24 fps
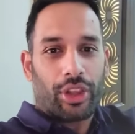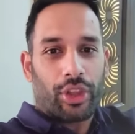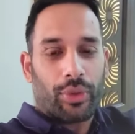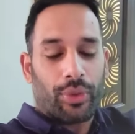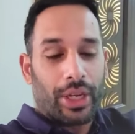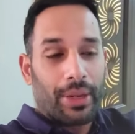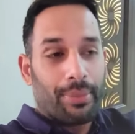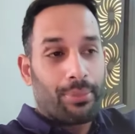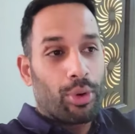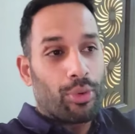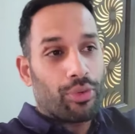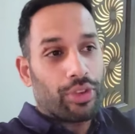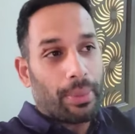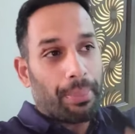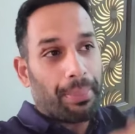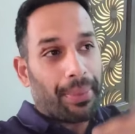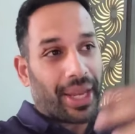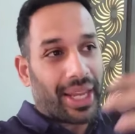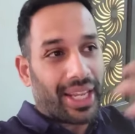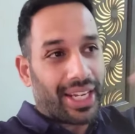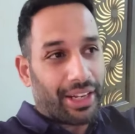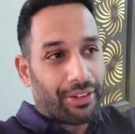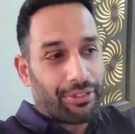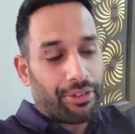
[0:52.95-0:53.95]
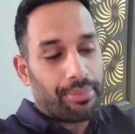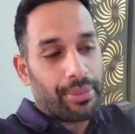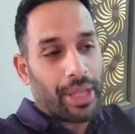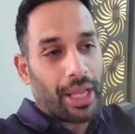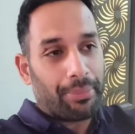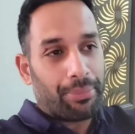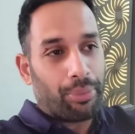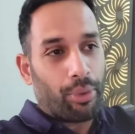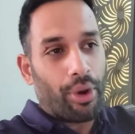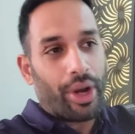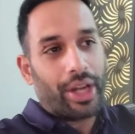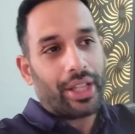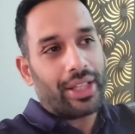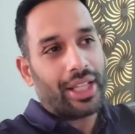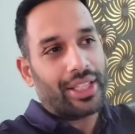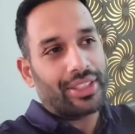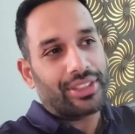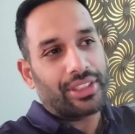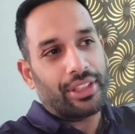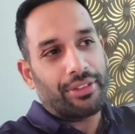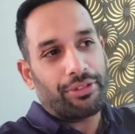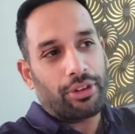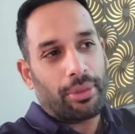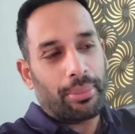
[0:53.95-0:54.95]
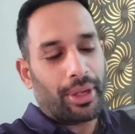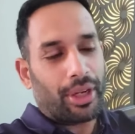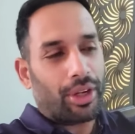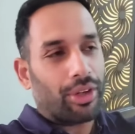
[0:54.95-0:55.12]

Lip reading: So when the moves are beginning from that point, let's say from a